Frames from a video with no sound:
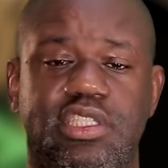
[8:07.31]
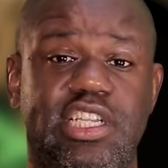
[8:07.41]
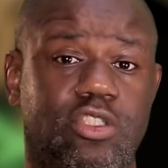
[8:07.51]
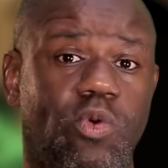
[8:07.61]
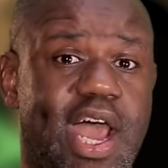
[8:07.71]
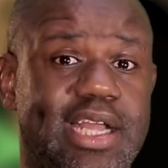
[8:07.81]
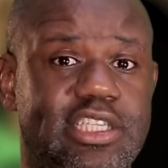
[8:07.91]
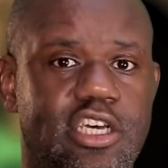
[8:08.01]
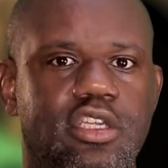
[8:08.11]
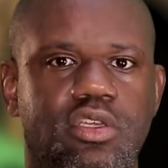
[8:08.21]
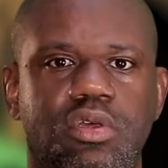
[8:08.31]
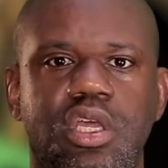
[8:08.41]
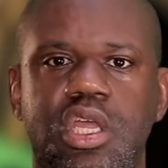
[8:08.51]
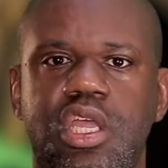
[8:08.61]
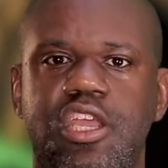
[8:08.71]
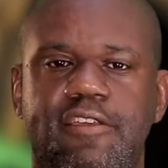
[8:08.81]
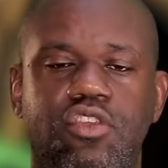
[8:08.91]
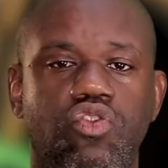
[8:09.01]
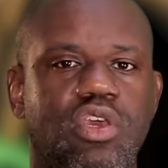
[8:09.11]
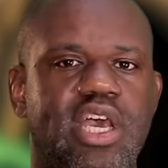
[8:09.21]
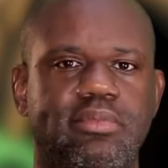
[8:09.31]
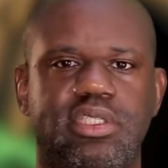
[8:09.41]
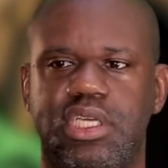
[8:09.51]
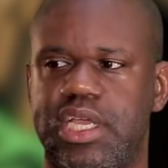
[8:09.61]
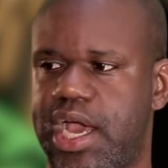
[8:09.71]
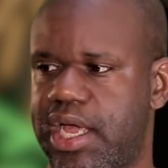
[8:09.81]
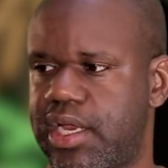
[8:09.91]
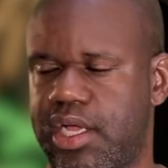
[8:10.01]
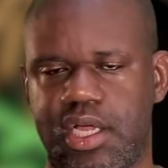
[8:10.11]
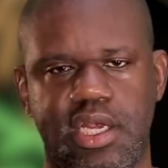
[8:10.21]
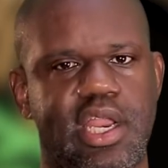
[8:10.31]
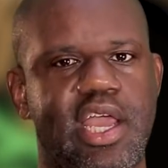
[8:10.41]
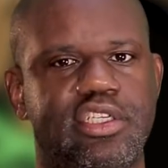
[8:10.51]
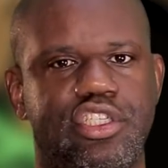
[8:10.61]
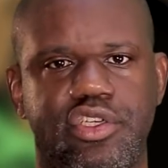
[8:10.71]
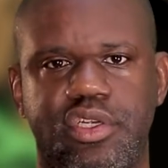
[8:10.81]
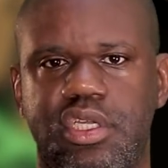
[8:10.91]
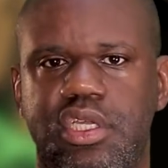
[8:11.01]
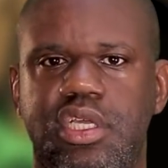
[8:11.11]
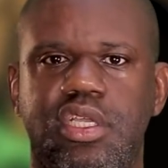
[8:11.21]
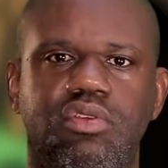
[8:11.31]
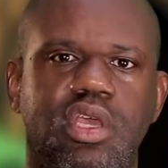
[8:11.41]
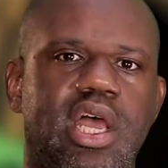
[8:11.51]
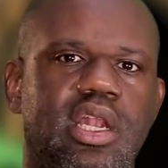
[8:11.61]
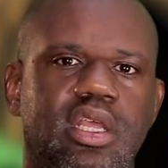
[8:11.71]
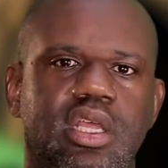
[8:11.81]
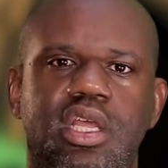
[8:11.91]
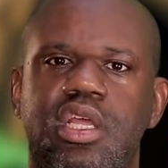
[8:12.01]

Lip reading: This is why I tell you, if you come to Ghana, Nigeria, Uganda,